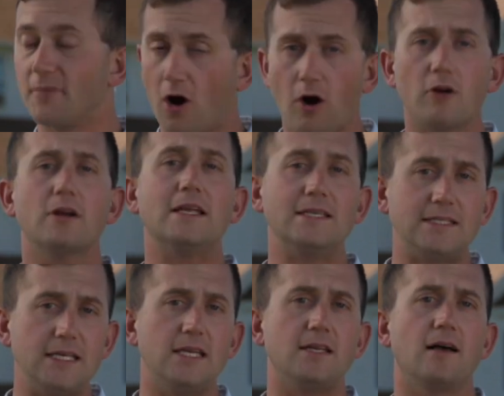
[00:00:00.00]
are
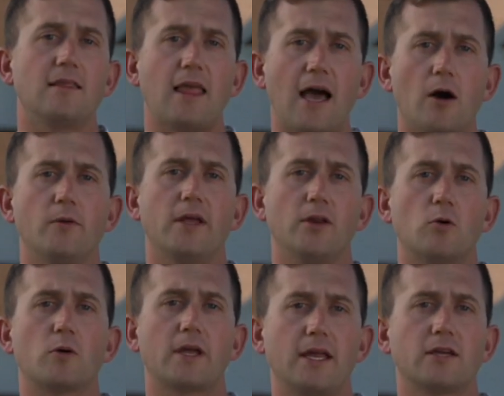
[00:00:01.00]
indeed allowed in
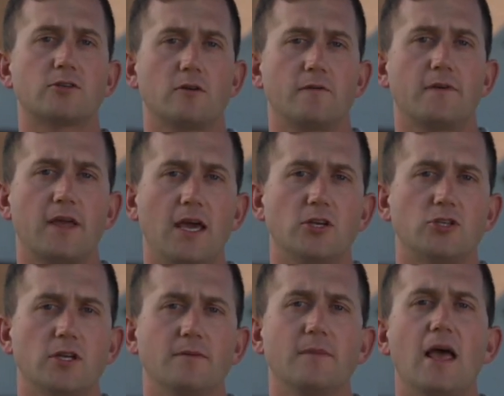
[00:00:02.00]
organic certification.